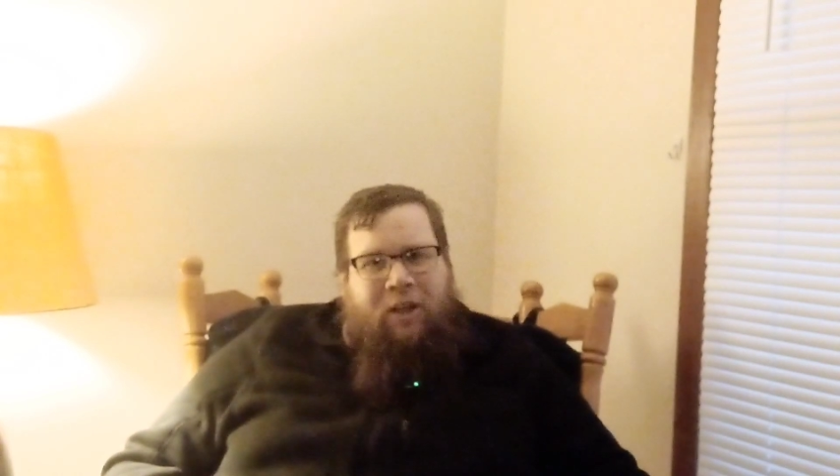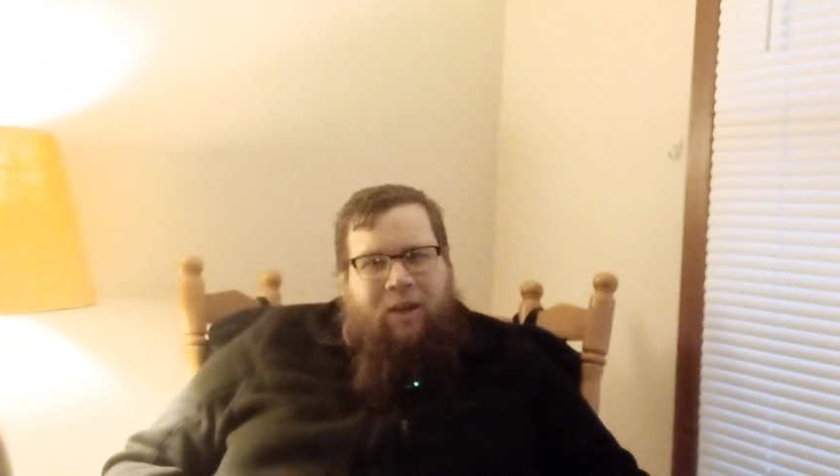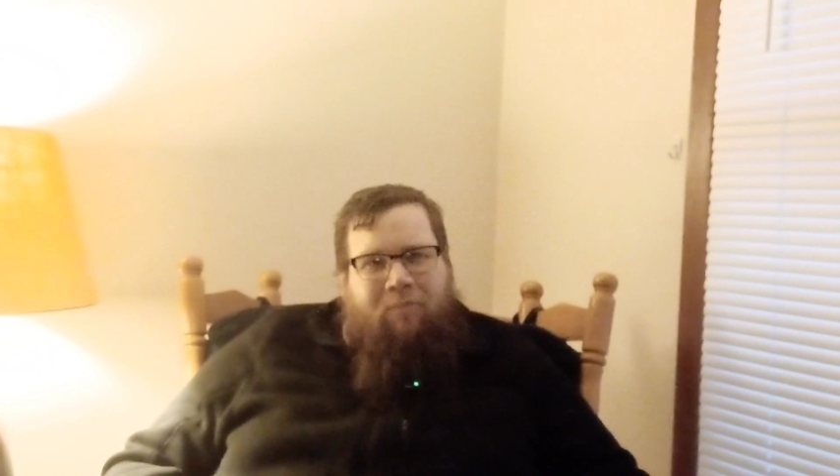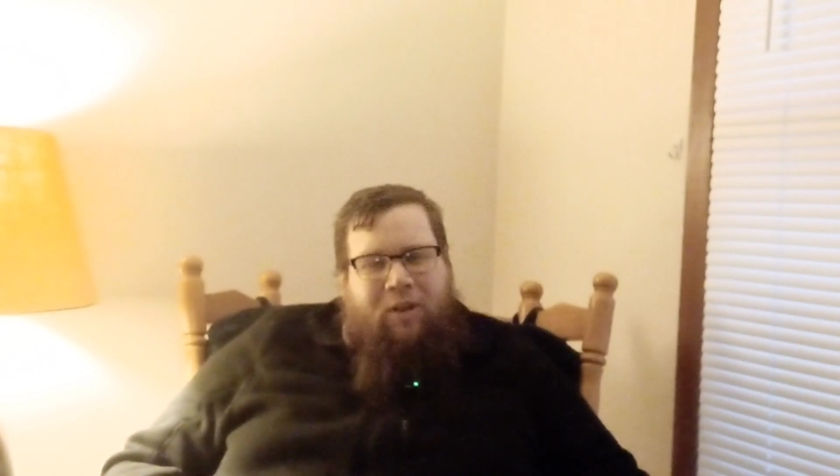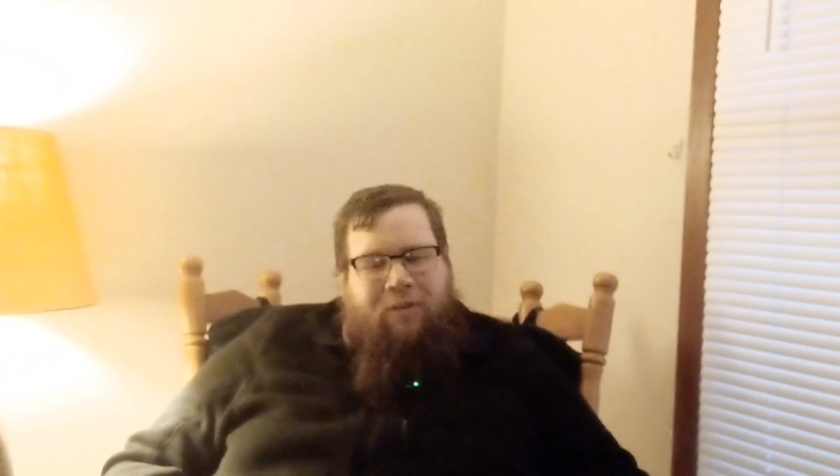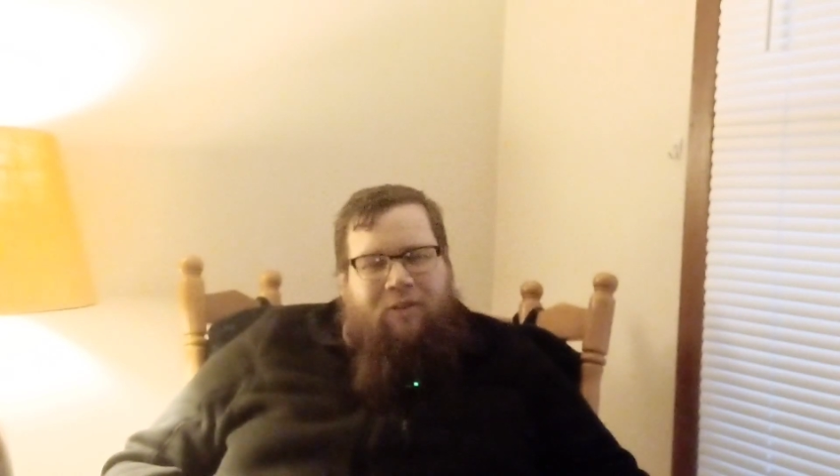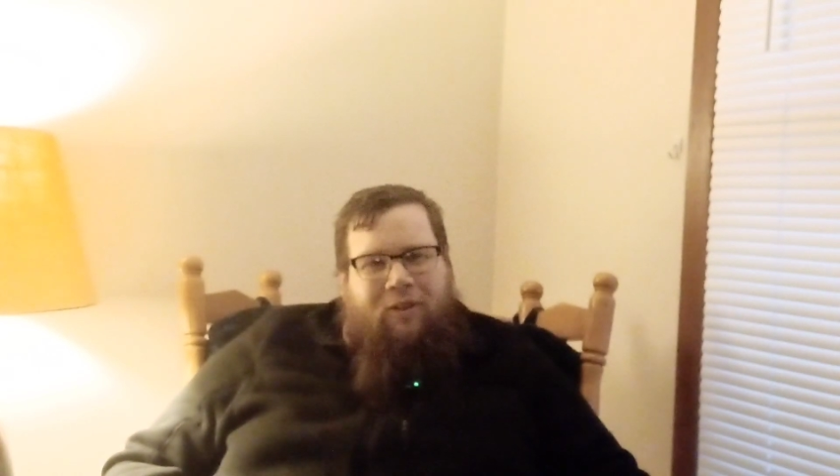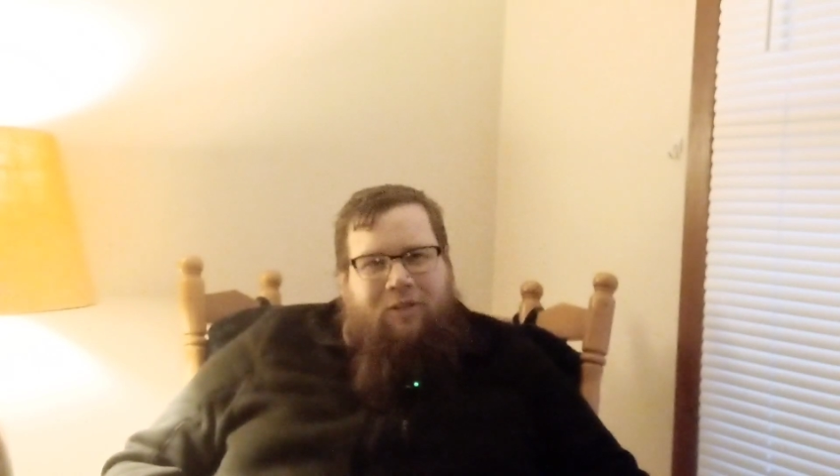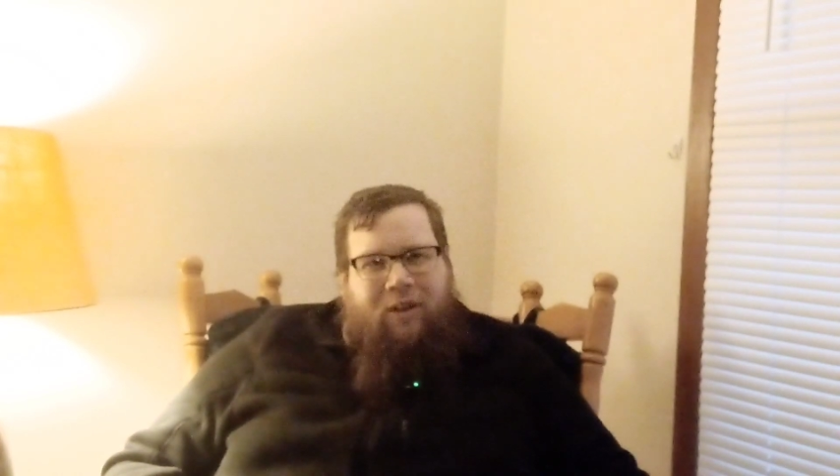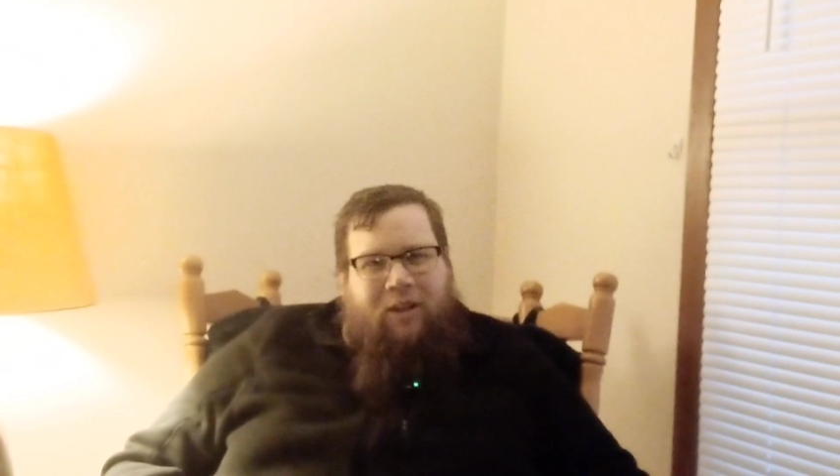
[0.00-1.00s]
him and
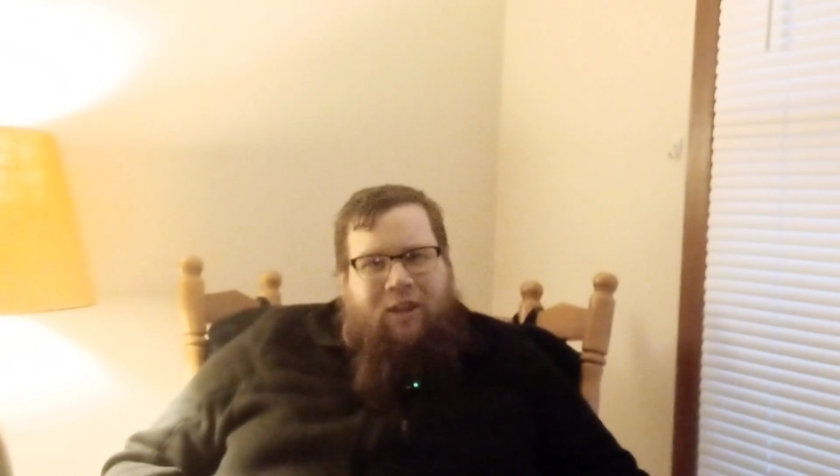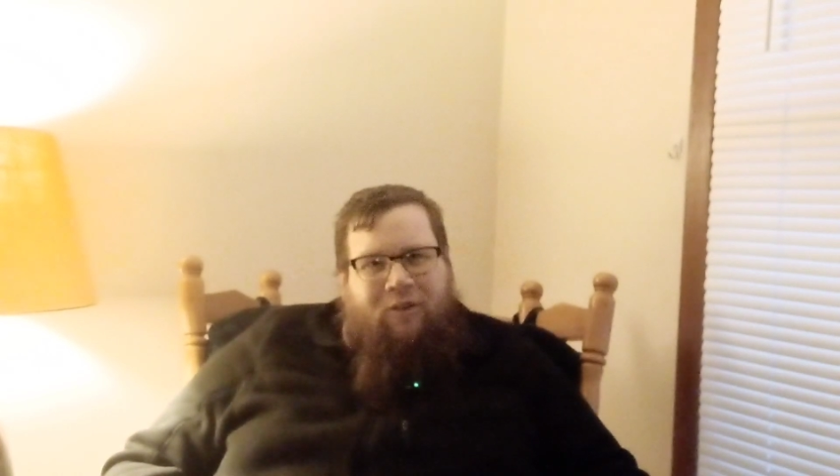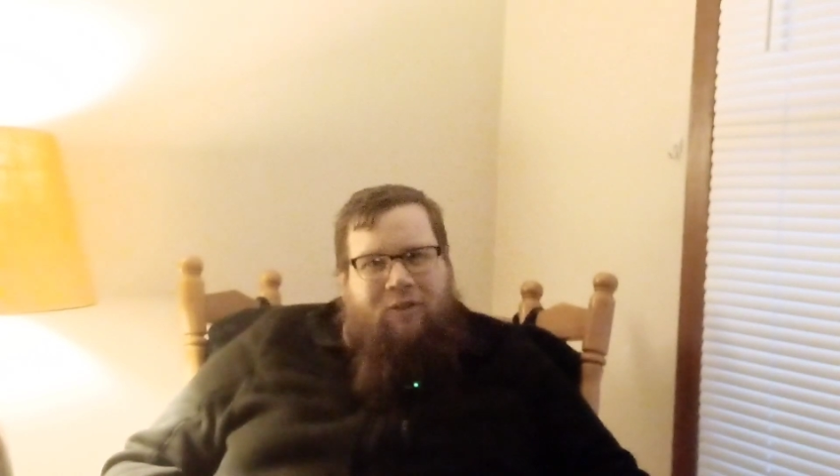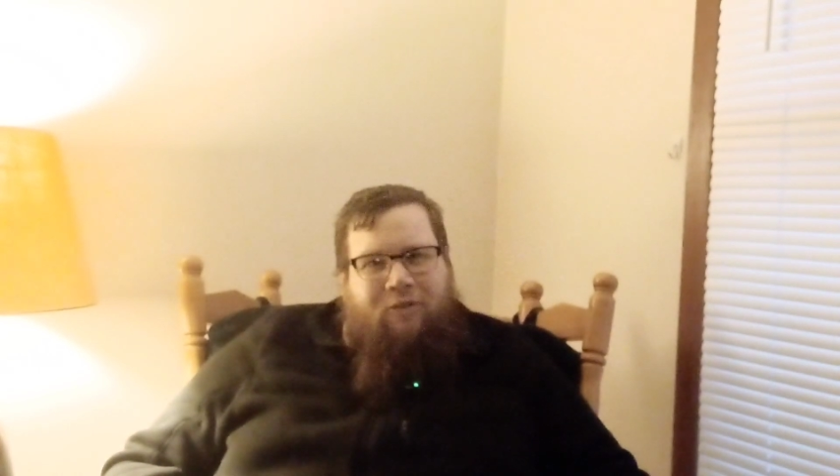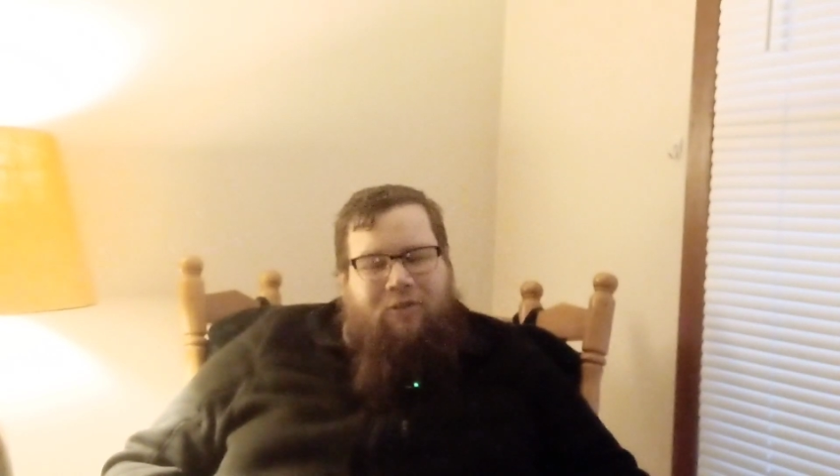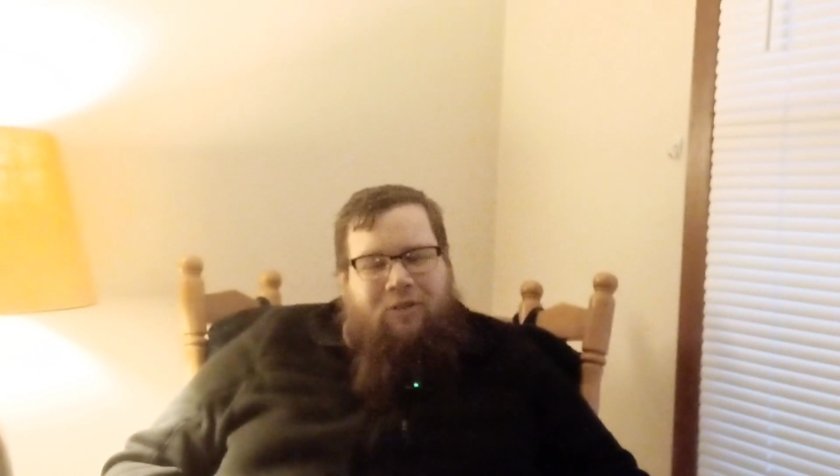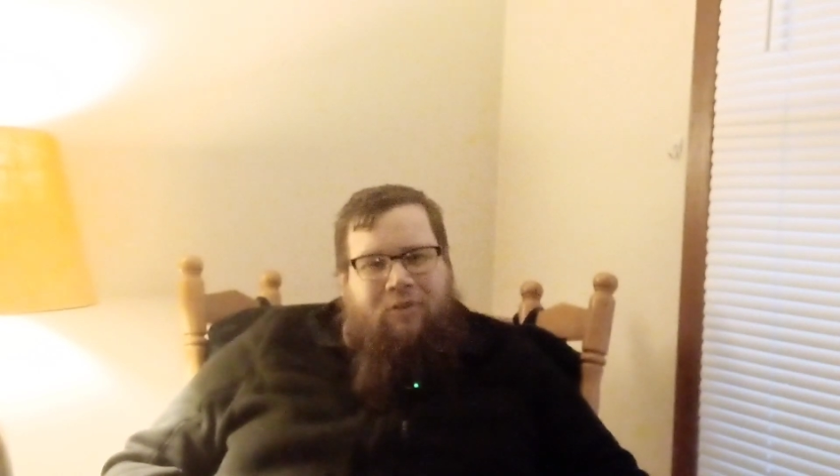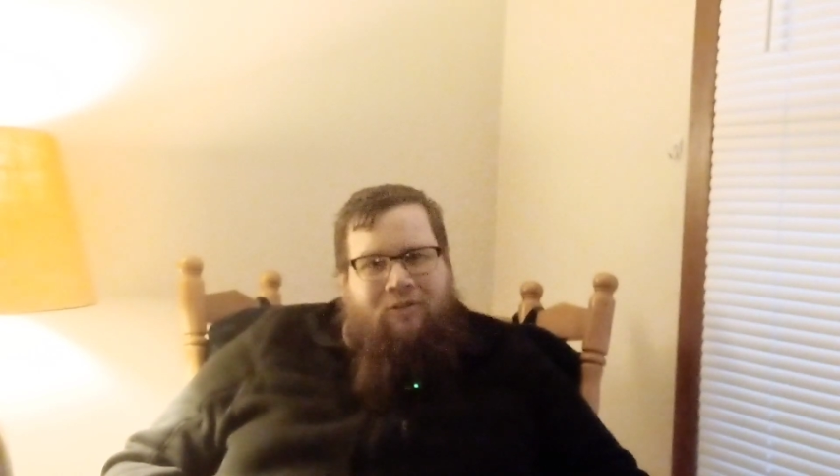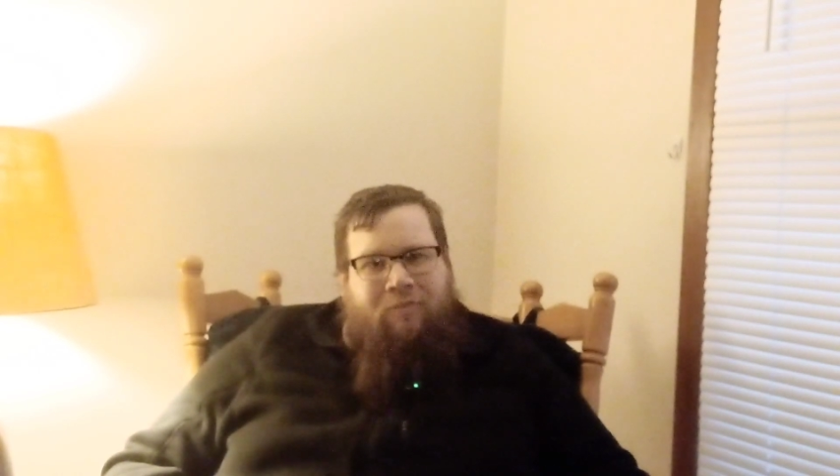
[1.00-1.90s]
the killers.